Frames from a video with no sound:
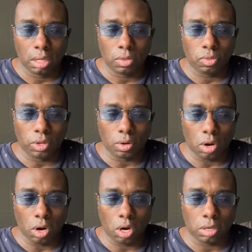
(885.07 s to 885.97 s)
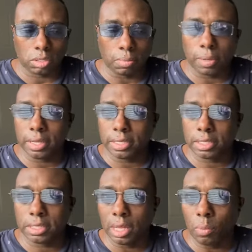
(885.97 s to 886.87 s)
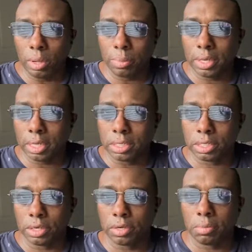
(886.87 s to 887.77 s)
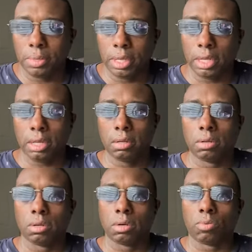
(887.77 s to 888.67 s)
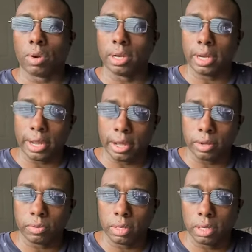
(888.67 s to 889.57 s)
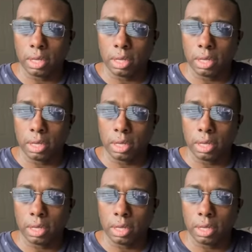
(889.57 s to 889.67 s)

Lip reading: there are some places that we would consider to be run down.